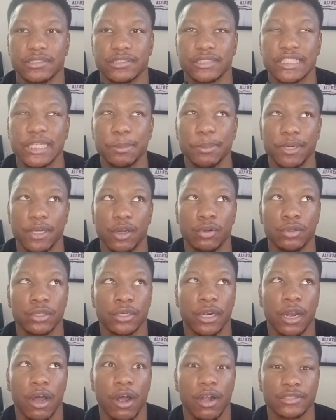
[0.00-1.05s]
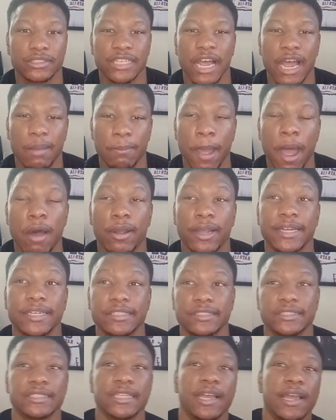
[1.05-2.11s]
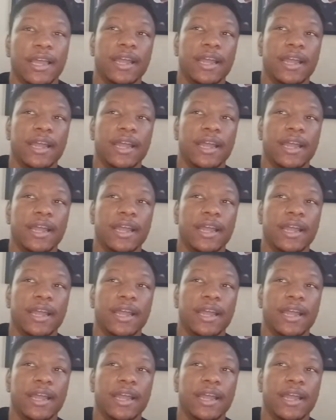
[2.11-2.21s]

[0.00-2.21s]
Thibodeau to call timeout because